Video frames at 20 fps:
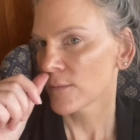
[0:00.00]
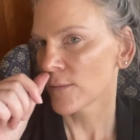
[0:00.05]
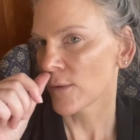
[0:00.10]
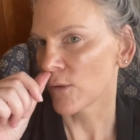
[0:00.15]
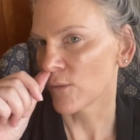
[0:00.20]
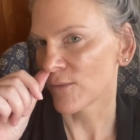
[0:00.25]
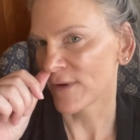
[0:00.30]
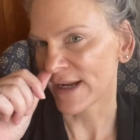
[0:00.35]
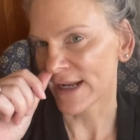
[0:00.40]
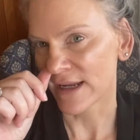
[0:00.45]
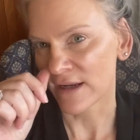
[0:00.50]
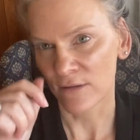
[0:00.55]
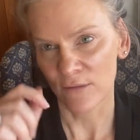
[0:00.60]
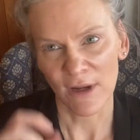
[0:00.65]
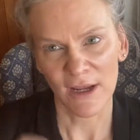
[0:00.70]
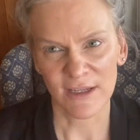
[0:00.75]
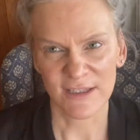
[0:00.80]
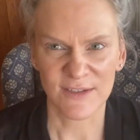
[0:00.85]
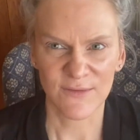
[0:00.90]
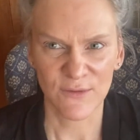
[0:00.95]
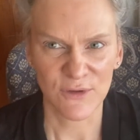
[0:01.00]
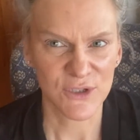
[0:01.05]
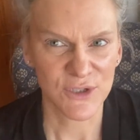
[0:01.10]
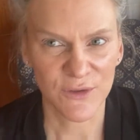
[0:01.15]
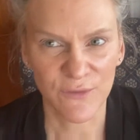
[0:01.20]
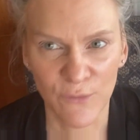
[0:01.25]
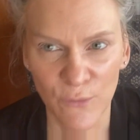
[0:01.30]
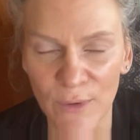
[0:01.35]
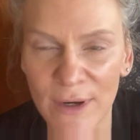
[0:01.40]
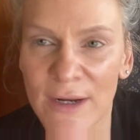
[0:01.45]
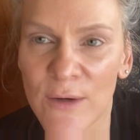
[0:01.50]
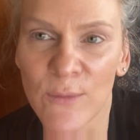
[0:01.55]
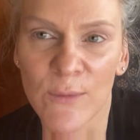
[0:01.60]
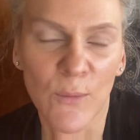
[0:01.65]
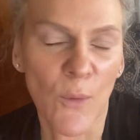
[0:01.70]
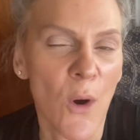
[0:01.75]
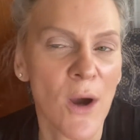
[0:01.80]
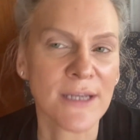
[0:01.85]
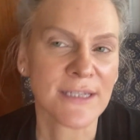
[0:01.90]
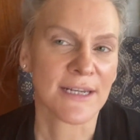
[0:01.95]
Or really, it's a version of red with
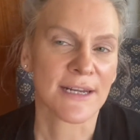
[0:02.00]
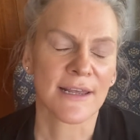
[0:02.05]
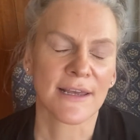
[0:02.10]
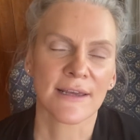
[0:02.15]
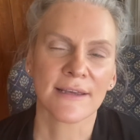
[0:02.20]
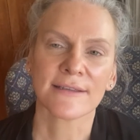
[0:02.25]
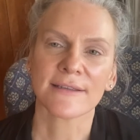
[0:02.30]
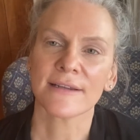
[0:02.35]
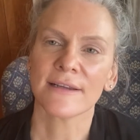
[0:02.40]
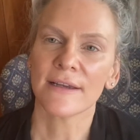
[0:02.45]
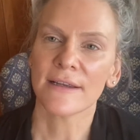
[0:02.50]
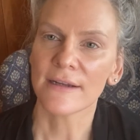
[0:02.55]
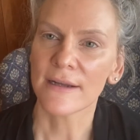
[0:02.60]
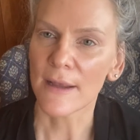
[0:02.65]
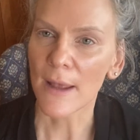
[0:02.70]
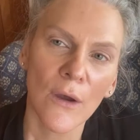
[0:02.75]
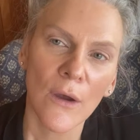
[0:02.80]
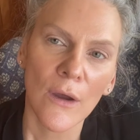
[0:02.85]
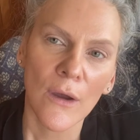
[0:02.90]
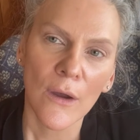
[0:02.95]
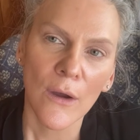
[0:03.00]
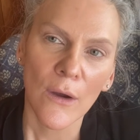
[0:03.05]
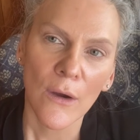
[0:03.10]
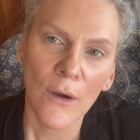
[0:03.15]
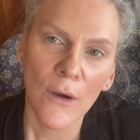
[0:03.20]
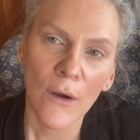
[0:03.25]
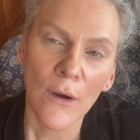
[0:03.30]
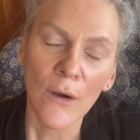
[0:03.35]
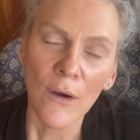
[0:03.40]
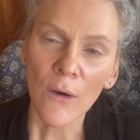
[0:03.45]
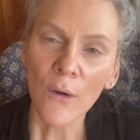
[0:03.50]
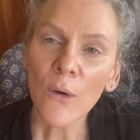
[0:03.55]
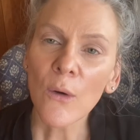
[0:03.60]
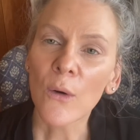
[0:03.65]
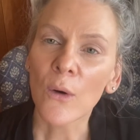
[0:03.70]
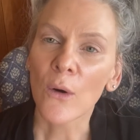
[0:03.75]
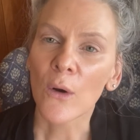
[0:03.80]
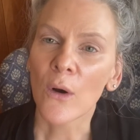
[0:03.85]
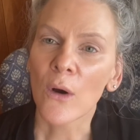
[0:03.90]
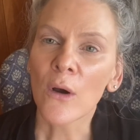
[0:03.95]
white in it, isn't it?
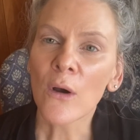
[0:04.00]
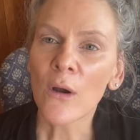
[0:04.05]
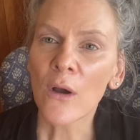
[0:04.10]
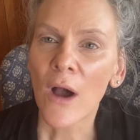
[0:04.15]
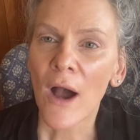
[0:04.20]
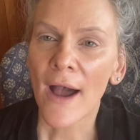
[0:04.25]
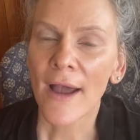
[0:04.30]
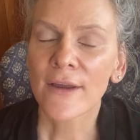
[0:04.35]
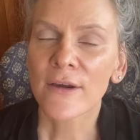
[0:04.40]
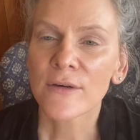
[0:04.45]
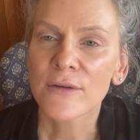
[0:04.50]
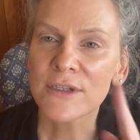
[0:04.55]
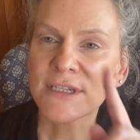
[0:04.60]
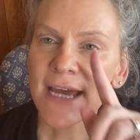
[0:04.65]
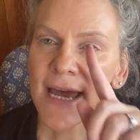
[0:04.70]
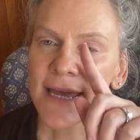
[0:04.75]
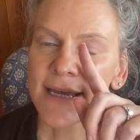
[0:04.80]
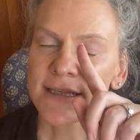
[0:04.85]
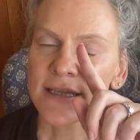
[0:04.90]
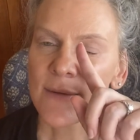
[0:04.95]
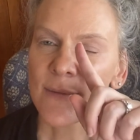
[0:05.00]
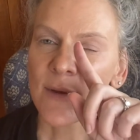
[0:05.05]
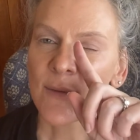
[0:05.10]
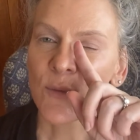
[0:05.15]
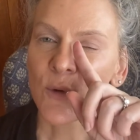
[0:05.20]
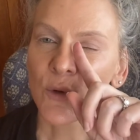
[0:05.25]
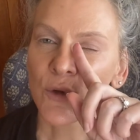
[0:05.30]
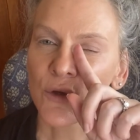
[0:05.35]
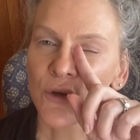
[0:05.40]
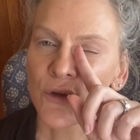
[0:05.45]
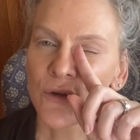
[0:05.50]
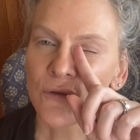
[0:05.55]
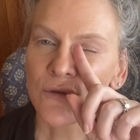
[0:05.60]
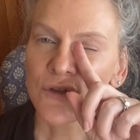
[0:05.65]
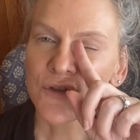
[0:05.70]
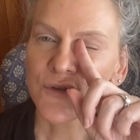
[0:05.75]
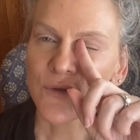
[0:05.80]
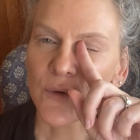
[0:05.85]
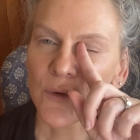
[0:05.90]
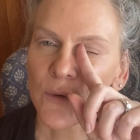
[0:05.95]
Or I could take something more
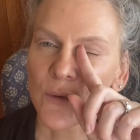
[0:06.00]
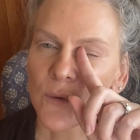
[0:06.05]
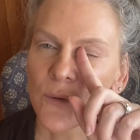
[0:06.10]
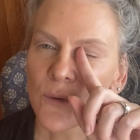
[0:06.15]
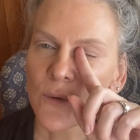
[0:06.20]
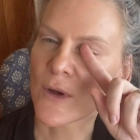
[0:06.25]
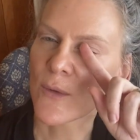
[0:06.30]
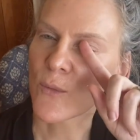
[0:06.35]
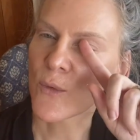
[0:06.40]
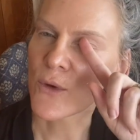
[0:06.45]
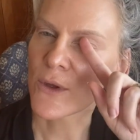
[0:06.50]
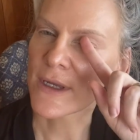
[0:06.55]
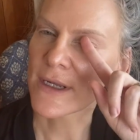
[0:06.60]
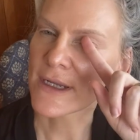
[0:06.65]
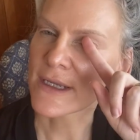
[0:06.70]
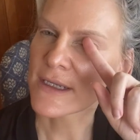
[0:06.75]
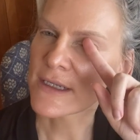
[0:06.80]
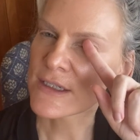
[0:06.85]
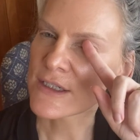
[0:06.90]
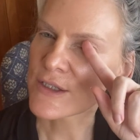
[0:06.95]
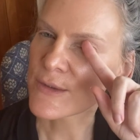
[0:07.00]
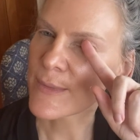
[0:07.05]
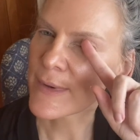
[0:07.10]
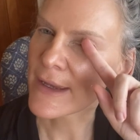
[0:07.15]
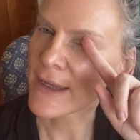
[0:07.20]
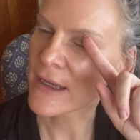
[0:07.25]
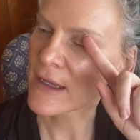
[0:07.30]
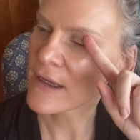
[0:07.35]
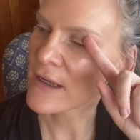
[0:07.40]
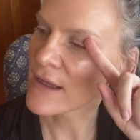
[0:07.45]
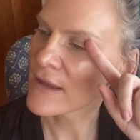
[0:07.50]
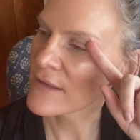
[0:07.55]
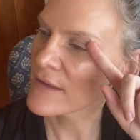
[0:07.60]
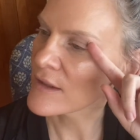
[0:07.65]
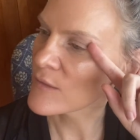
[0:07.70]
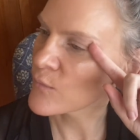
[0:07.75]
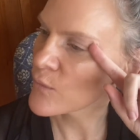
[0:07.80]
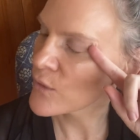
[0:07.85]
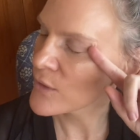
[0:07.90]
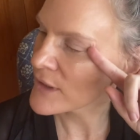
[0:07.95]
neutral and work it into pink and
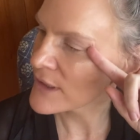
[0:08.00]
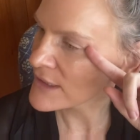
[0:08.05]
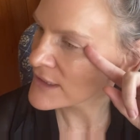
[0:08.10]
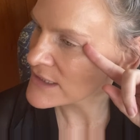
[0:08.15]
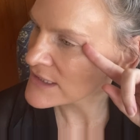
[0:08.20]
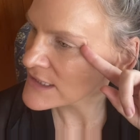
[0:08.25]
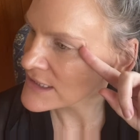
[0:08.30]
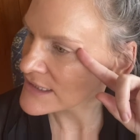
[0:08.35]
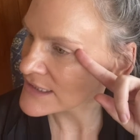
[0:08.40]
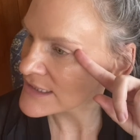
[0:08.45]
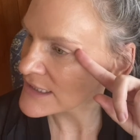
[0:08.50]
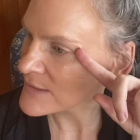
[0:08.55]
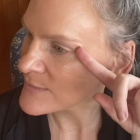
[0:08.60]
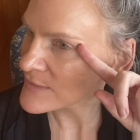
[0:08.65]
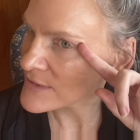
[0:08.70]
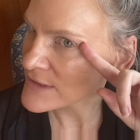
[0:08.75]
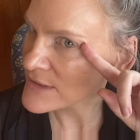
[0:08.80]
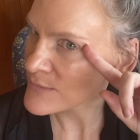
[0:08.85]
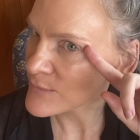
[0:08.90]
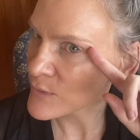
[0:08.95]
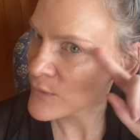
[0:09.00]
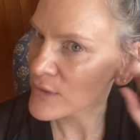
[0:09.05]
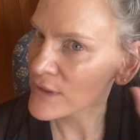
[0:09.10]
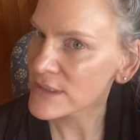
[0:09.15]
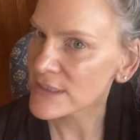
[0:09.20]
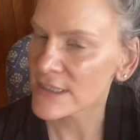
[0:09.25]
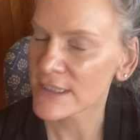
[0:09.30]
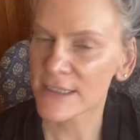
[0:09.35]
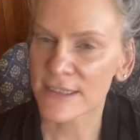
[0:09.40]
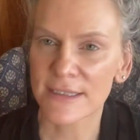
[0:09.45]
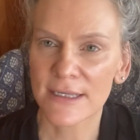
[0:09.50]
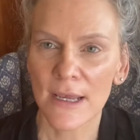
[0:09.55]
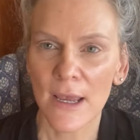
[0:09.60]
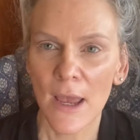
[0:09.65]
then work it into the deepest burgundies.